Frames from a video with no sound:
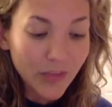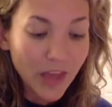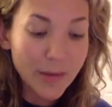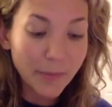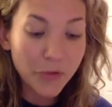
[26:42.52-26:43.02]

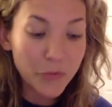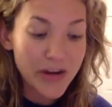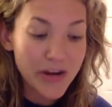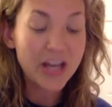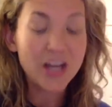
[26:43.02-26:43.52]
Number
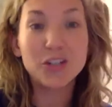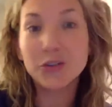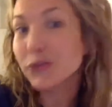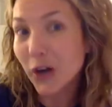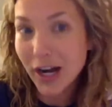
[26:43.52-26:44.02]
3,
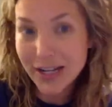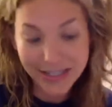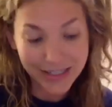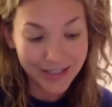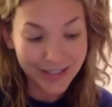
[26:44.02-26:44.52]
defer it.
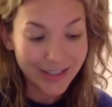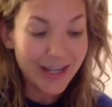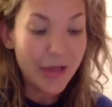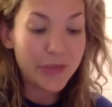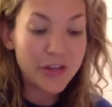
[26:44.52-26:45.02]

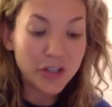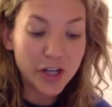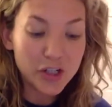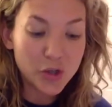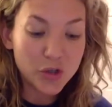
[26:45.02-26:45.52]
These are
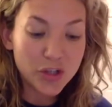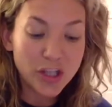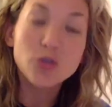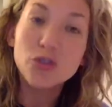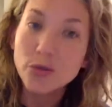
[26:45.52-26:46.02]
issues that
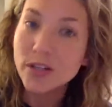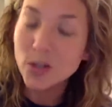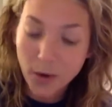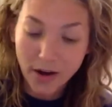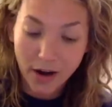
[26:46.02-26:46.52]
you do need to
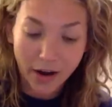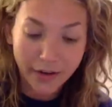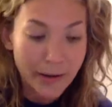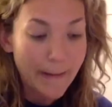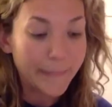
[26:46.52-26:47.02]
work
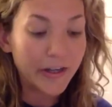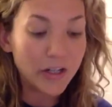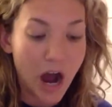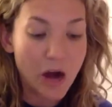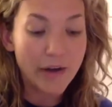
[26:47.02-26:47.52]
on, but
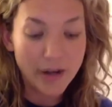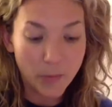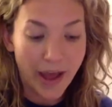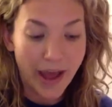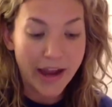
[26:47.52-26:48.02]
not right
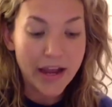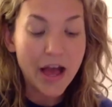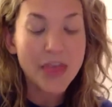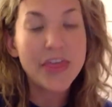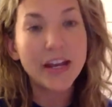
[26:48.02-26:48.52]
away.
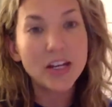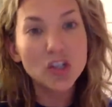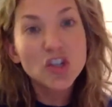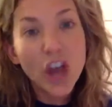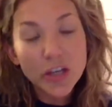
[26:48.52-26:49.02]
They can
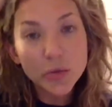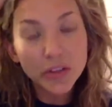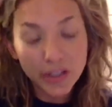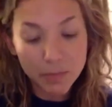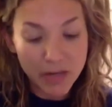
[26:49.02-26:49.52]

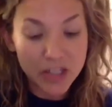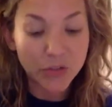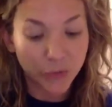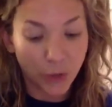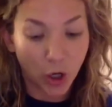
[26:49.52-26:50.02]
genuinely be
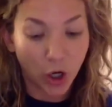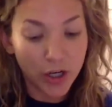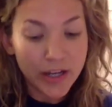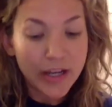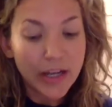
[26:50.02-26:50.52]

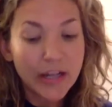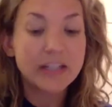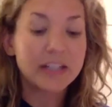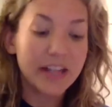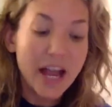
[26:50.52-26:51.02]
deferred.
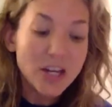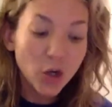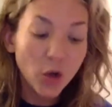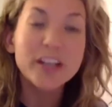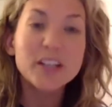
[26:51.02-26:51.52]

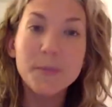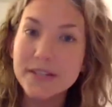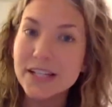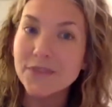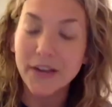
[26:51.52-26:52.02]
Schedule a
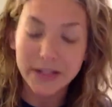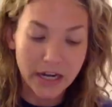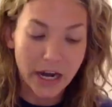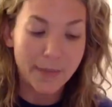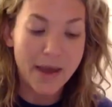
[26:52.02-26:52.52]
specific
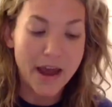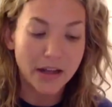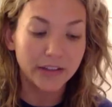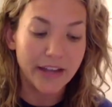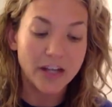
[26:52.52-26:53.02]
time at a
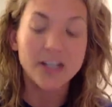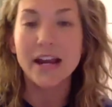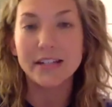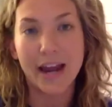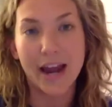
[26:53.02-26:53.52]
later
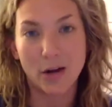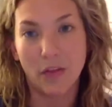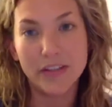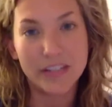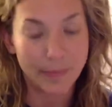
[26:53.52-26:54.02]
date to handle
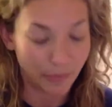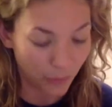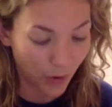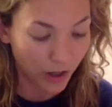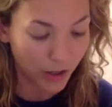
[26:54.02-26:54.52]
this type of work.